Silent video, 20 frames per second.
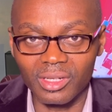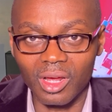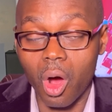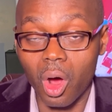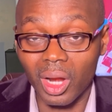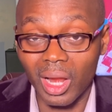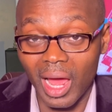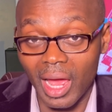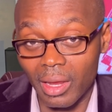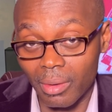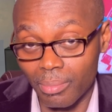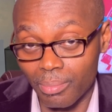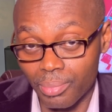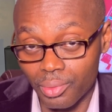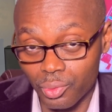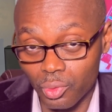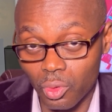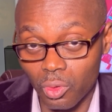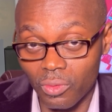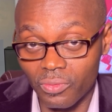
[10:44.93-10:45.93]
All are
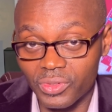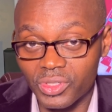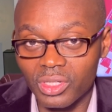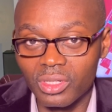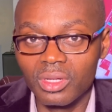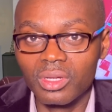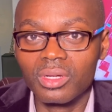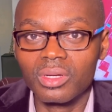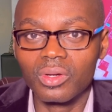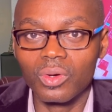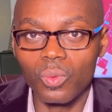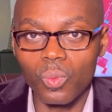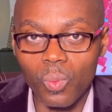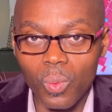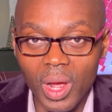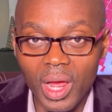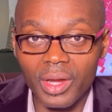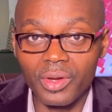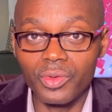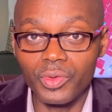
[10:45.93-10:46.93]
improved
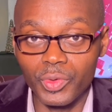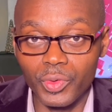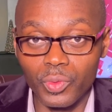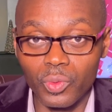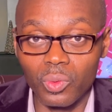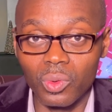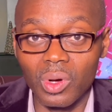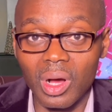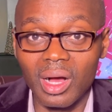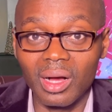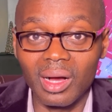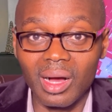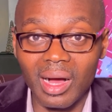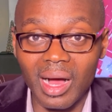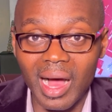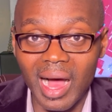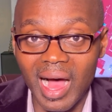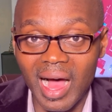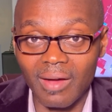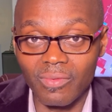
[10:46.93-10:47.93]
when you
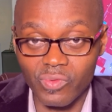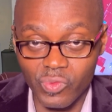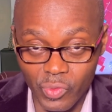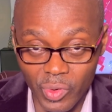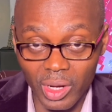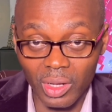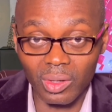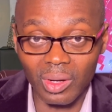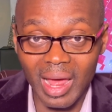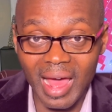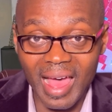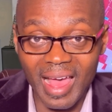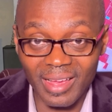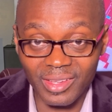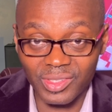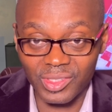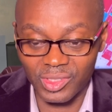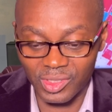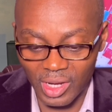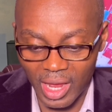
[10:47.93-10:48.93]
have regular
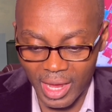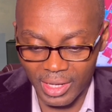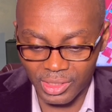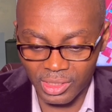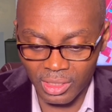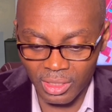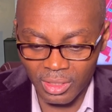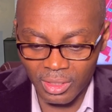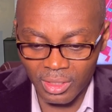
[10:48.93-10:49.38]
exercise.